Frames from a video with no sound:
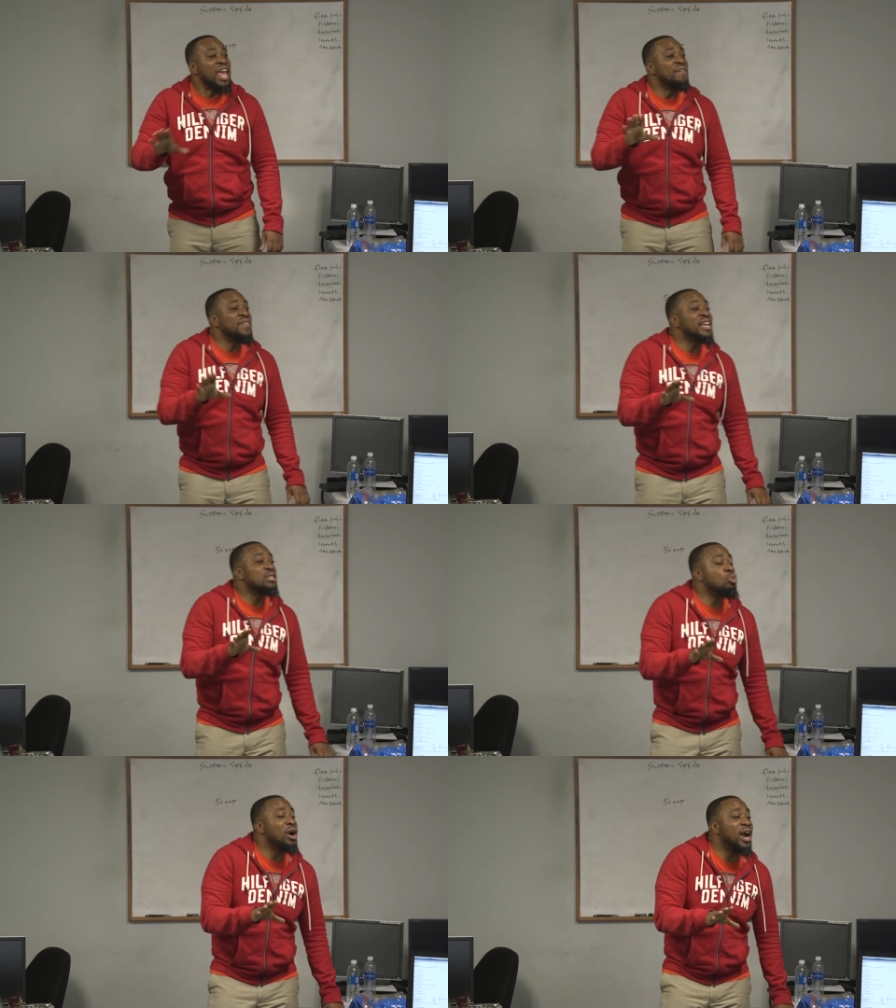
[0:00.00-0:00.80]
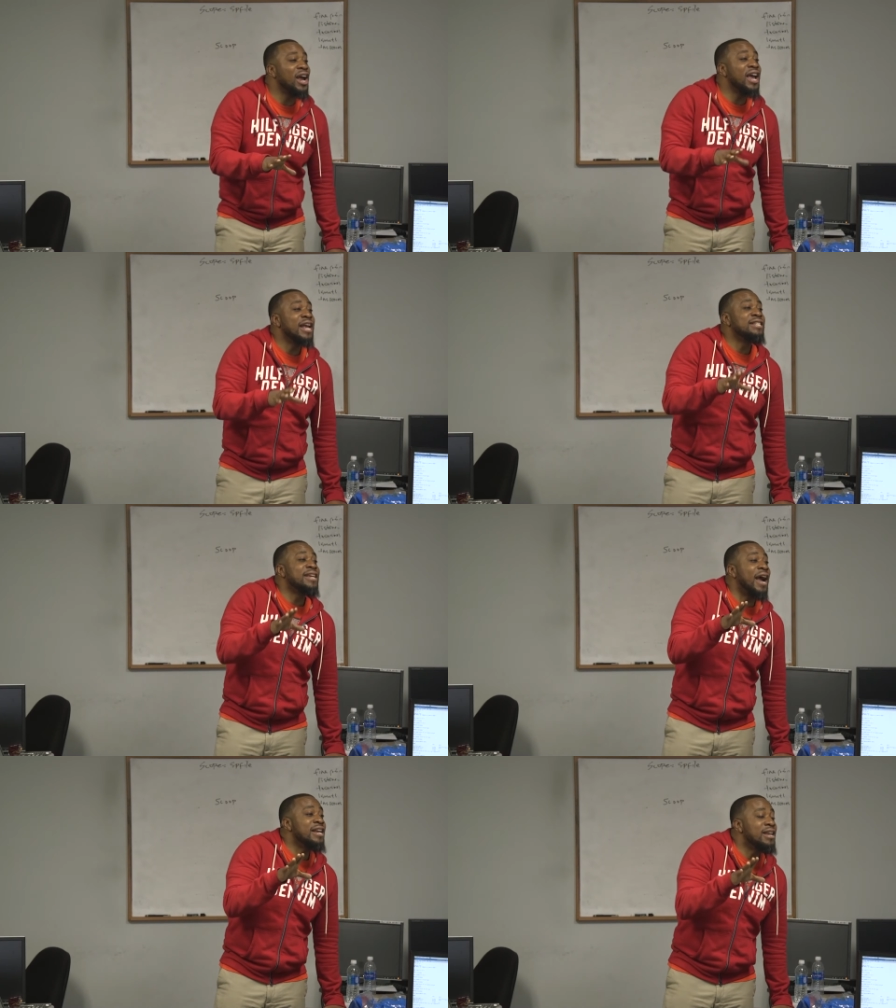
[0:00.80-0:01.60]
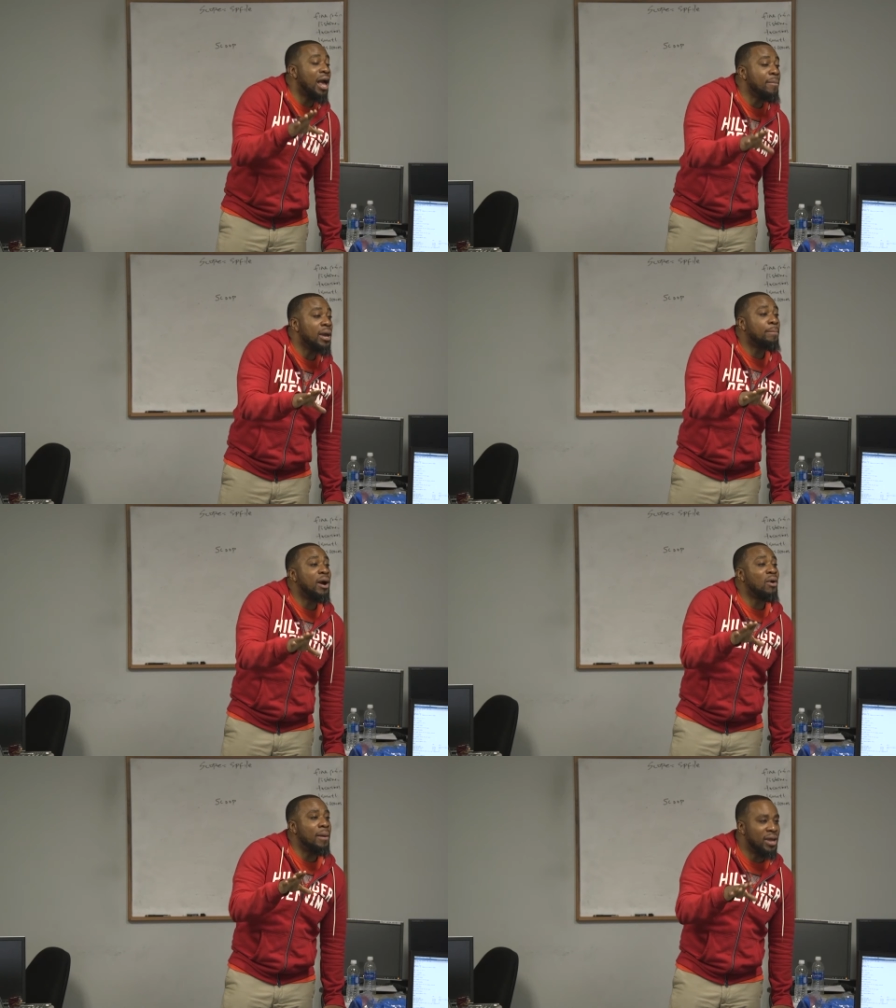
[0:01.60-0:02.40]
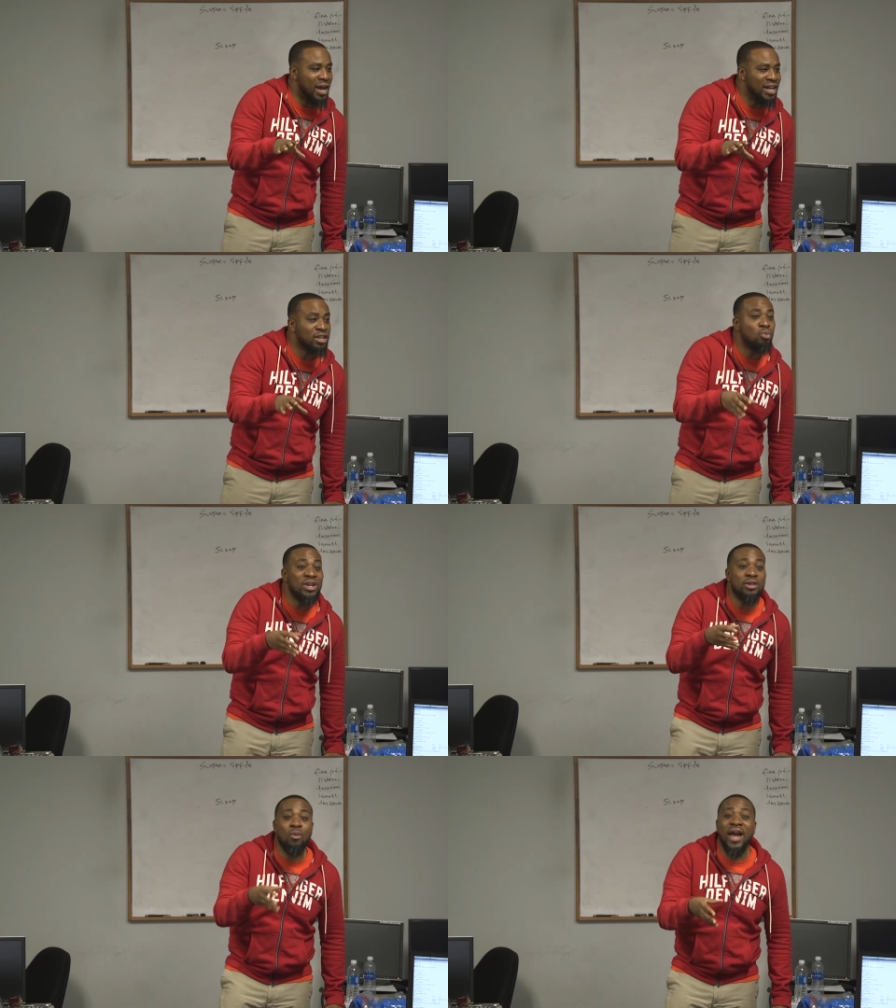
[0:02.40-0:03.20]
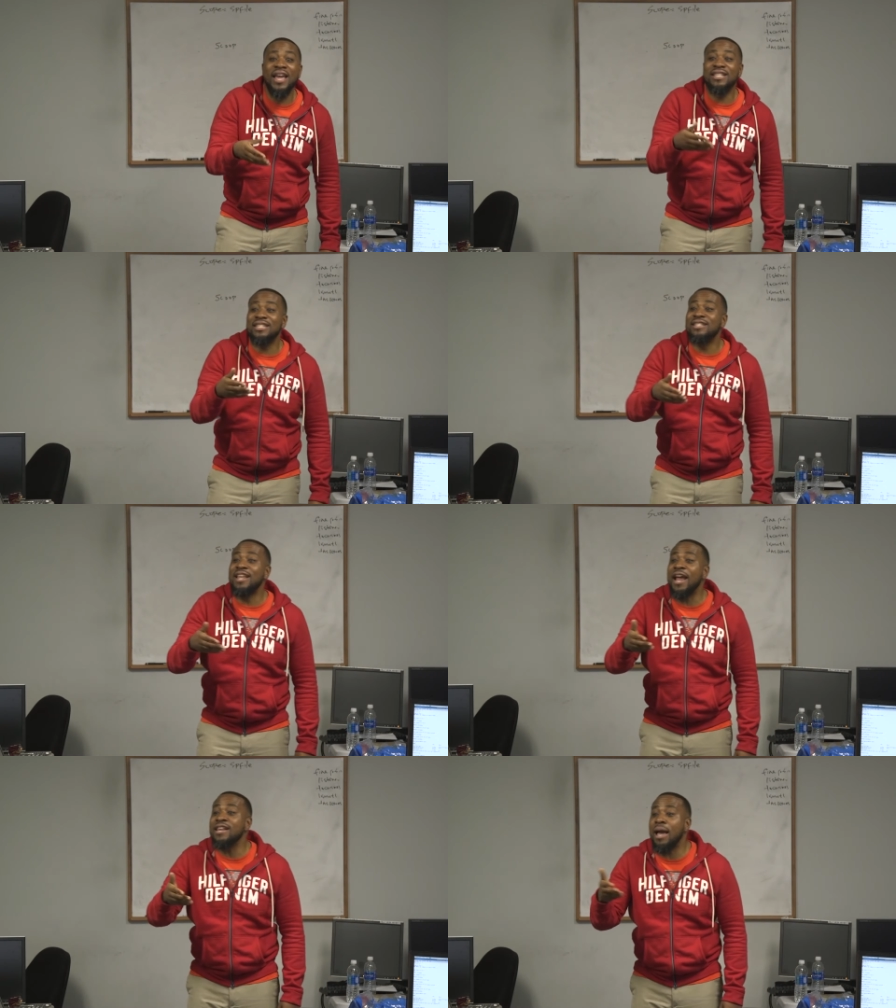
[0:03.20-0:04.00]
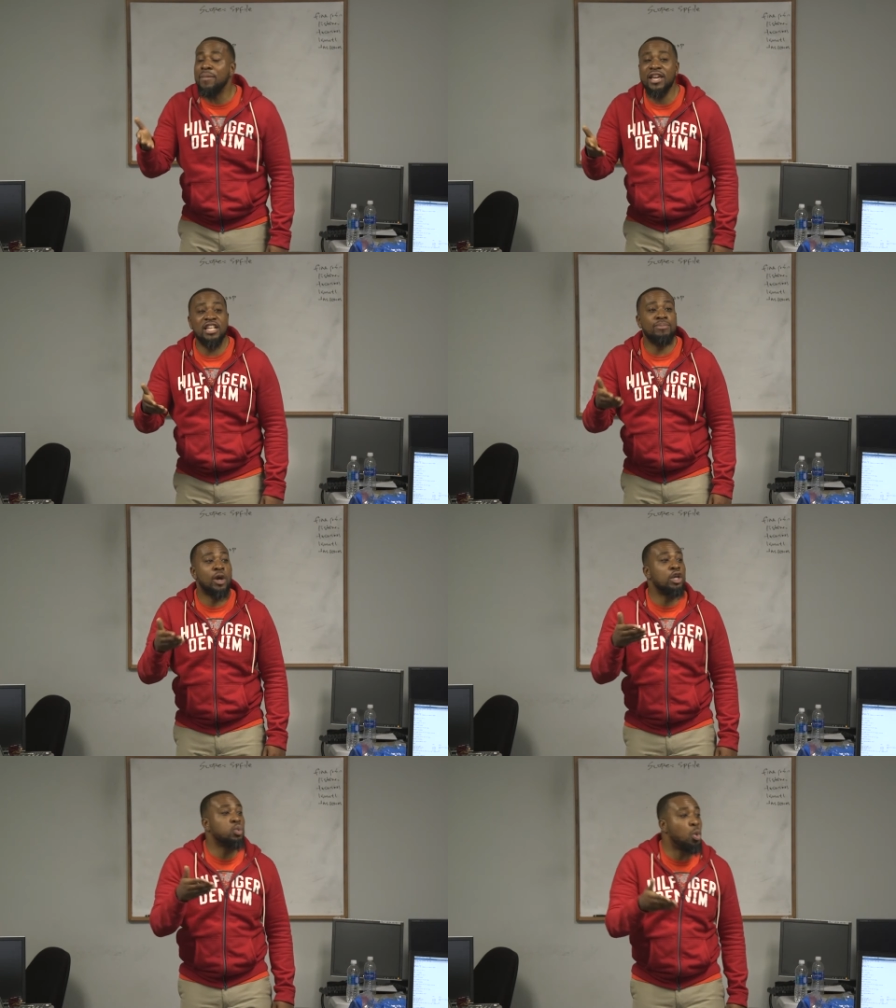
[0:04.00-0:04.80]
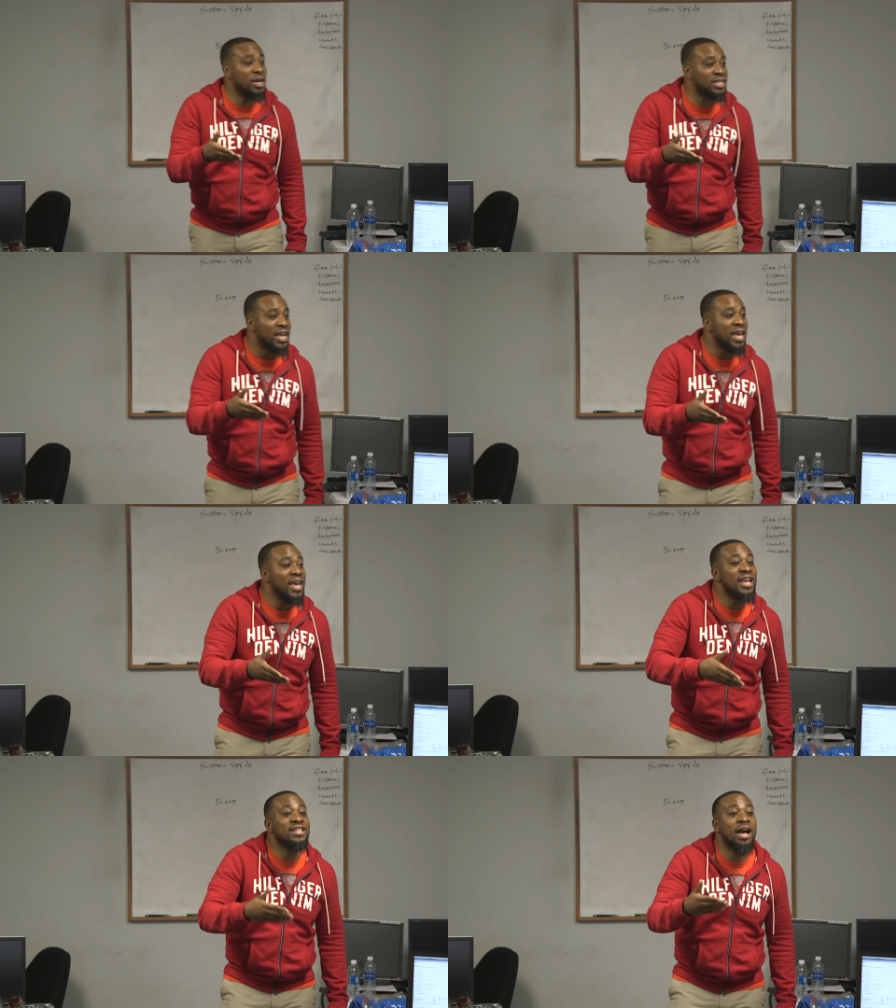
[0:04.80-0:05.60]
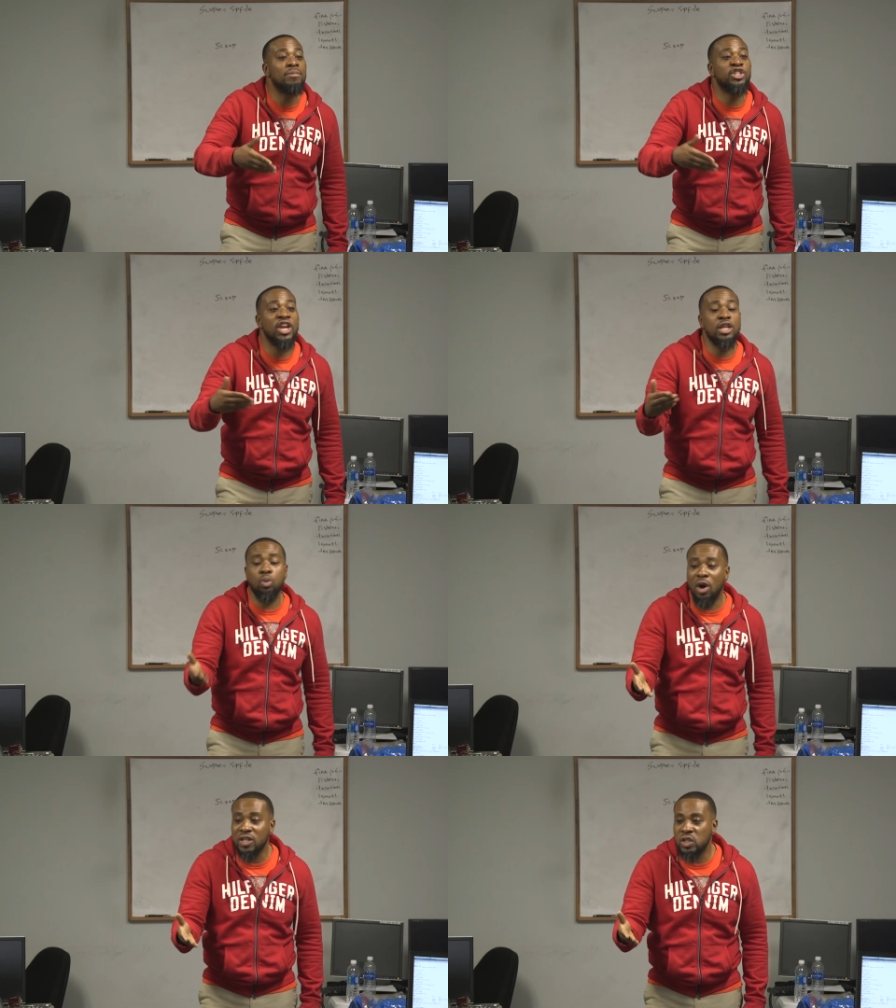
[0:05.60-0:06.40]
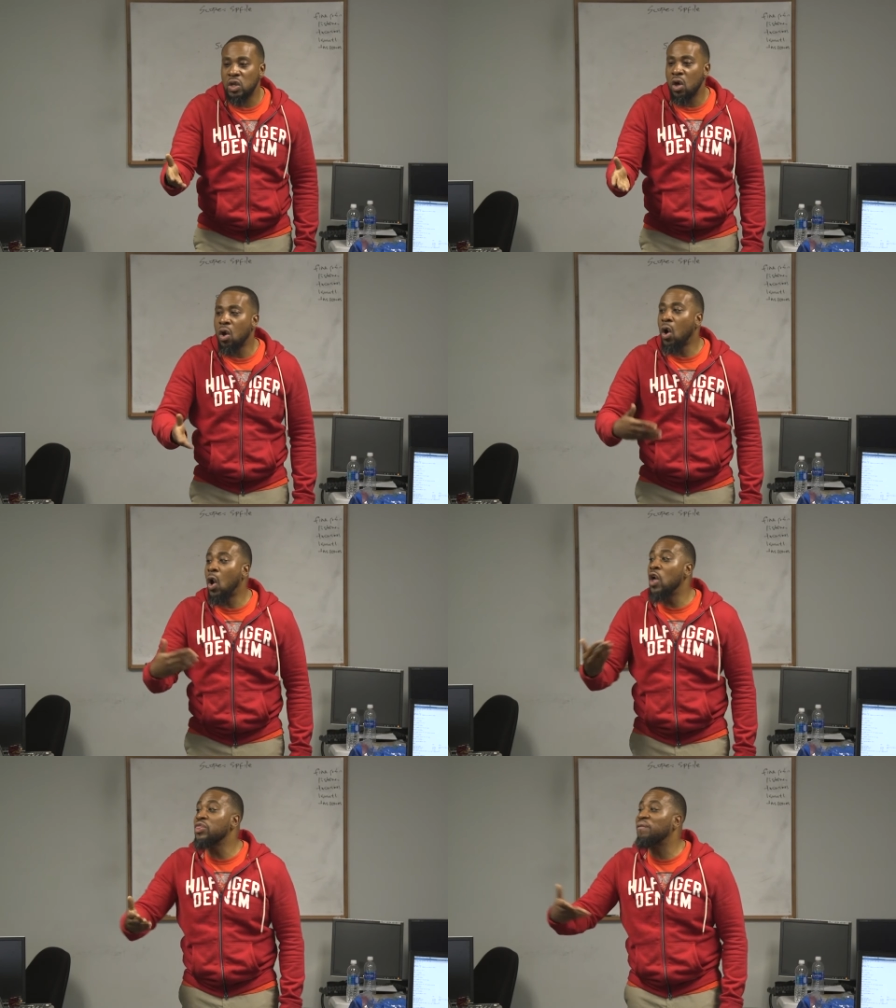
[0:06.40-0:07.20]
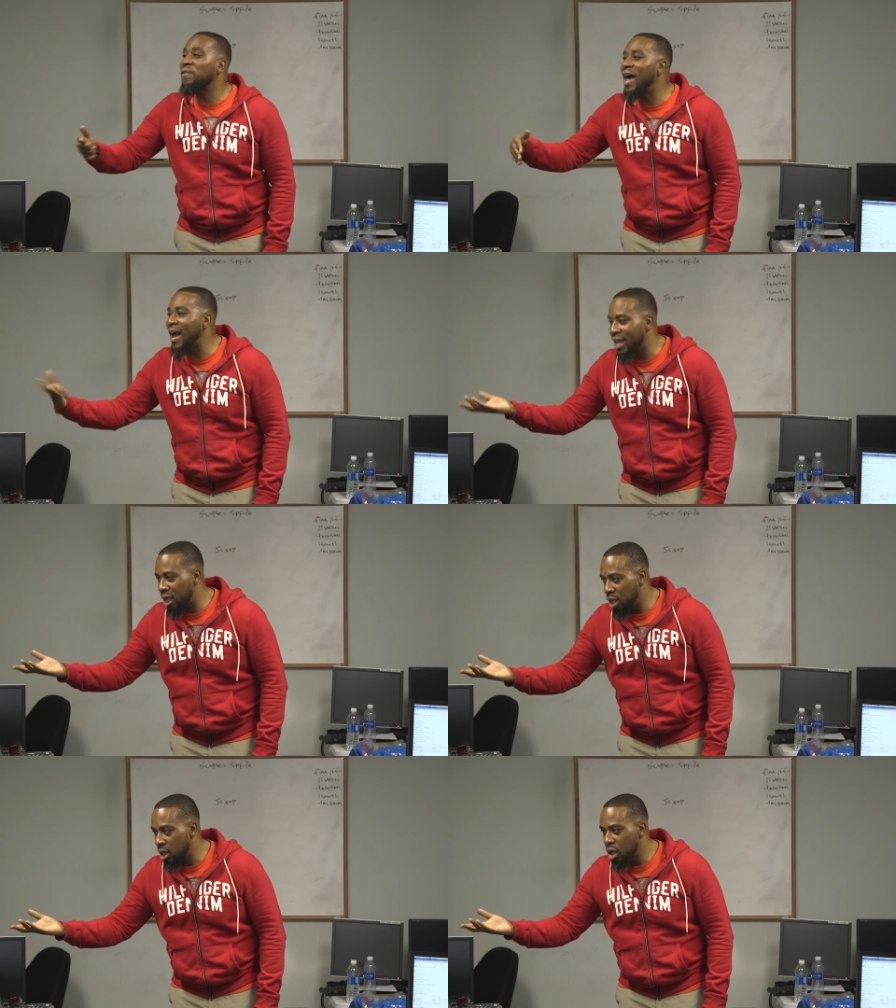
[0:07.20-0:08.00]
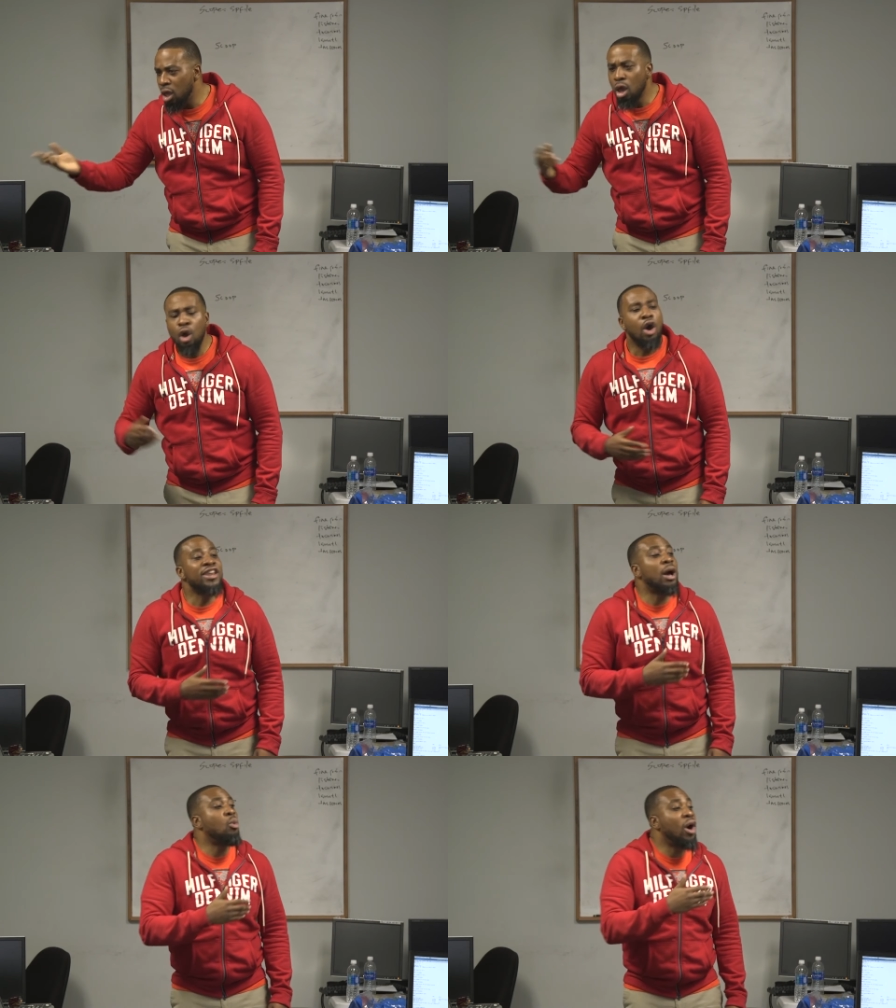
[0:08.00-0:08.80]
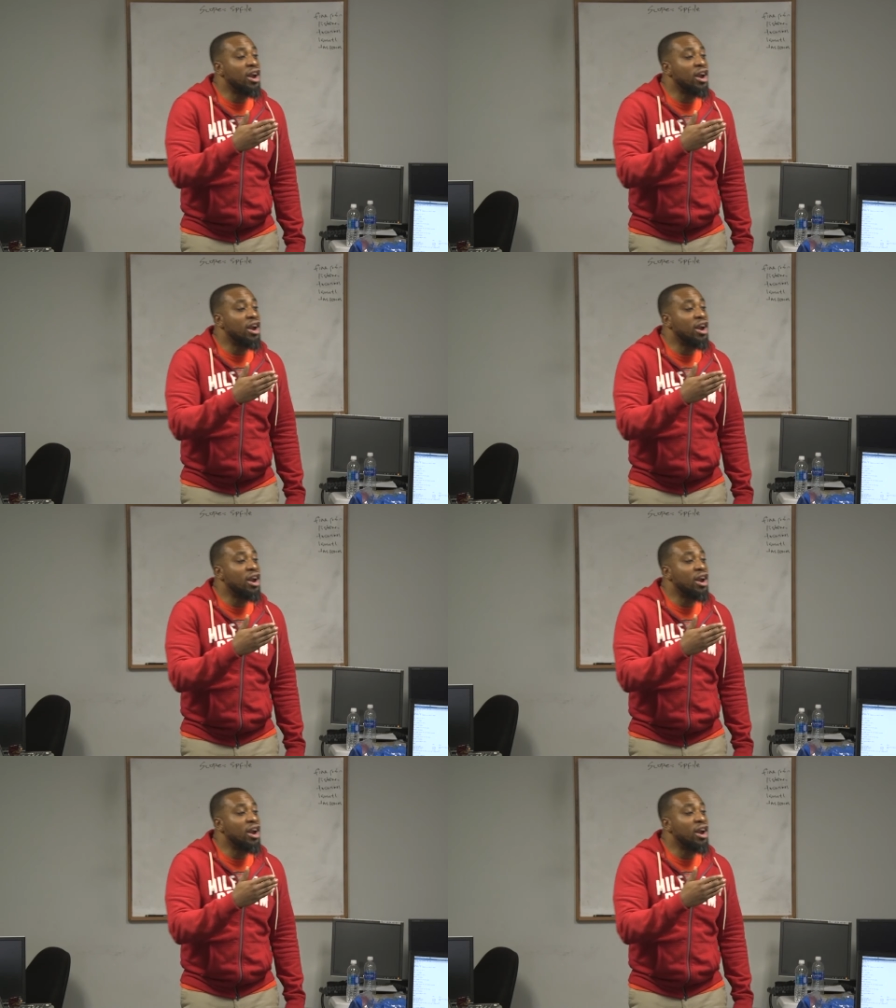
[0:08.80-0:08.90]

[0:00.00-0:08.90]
If it were a dynamic parameter, the reason why it is dynamic is because what? It can be changed what? On the fly. Now,